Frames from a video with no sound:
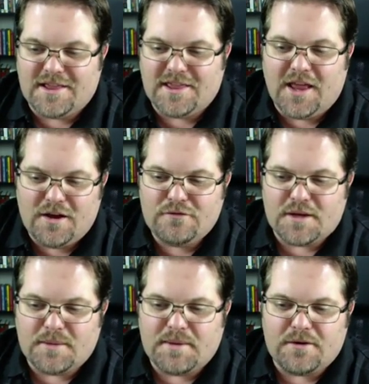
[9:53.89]
love
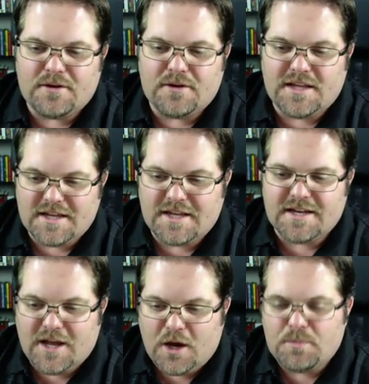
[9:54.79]
about getting
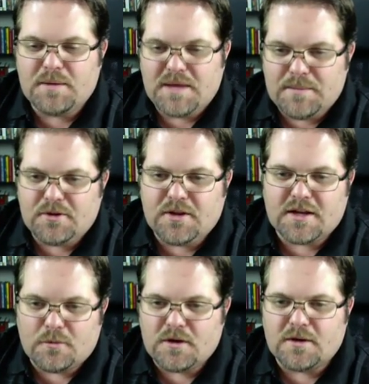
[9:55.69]
in and helping people
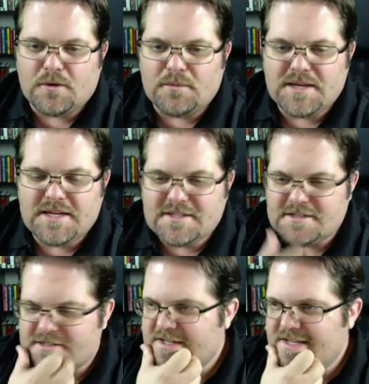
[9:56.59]
on a one-on-one
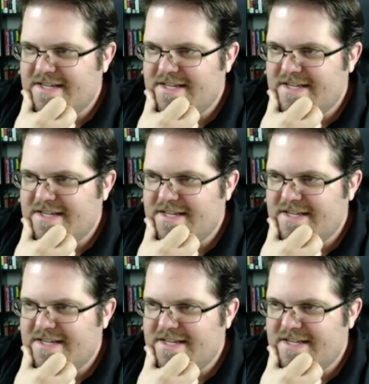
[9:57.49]
basis.